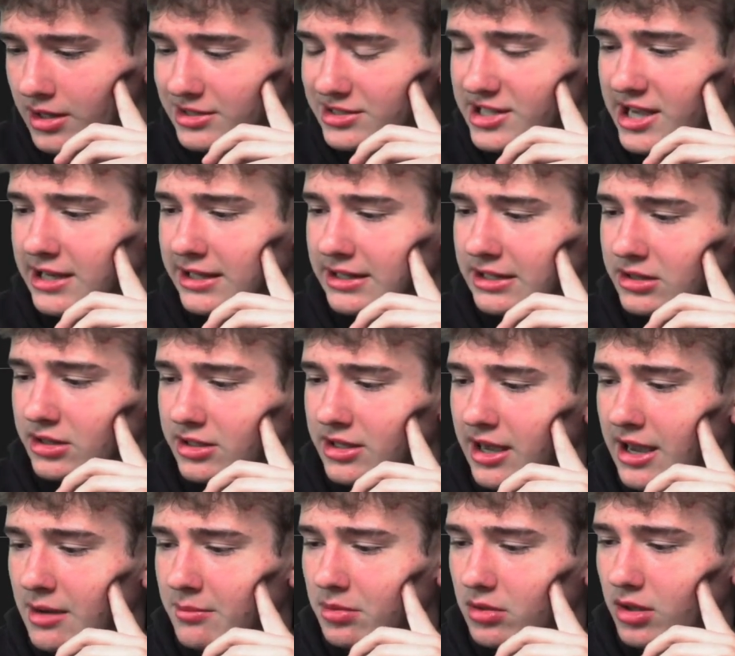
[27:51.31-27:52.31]
taking the
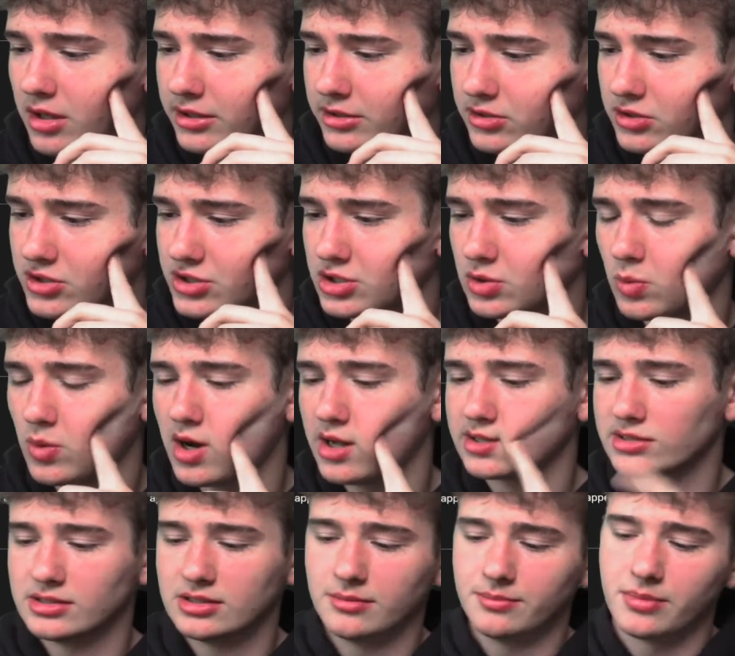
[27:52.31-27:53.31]
gamble on Christian
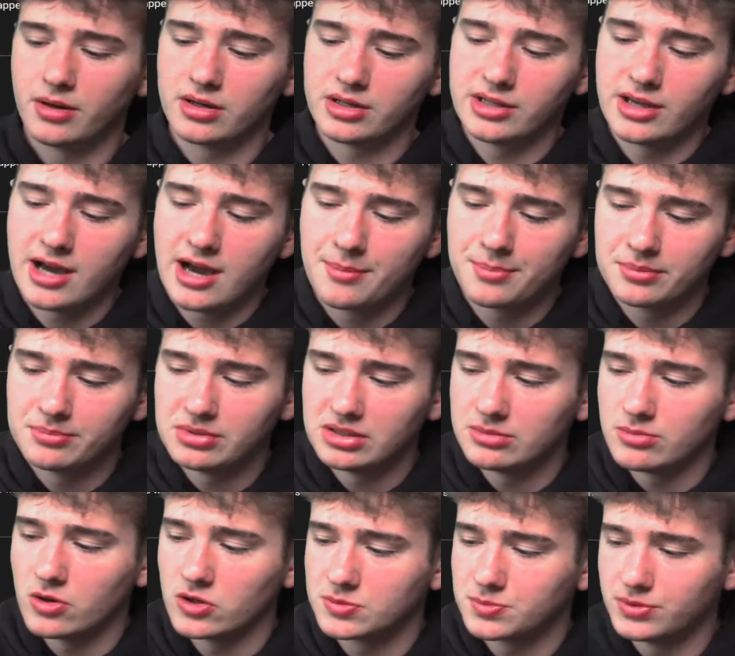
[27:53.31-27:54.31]
Watson to bunny hop and be the
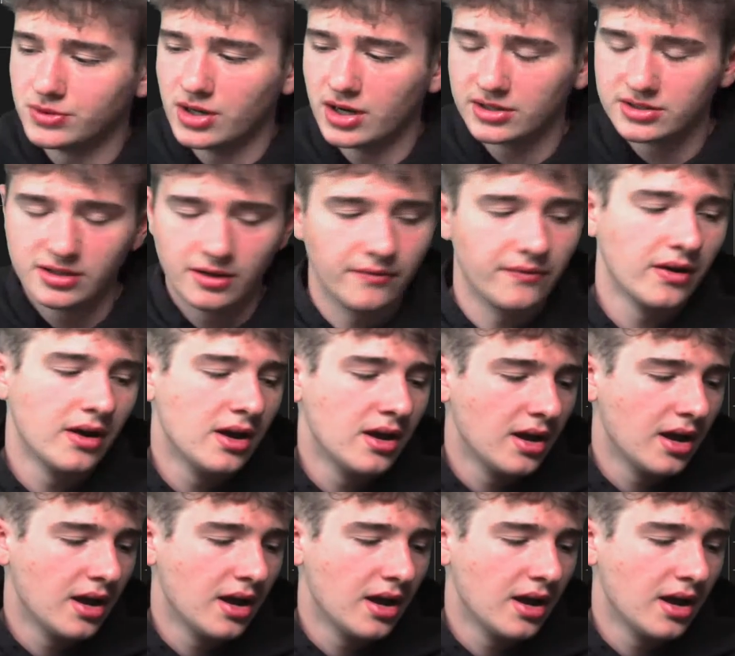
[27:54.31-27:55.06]
most productive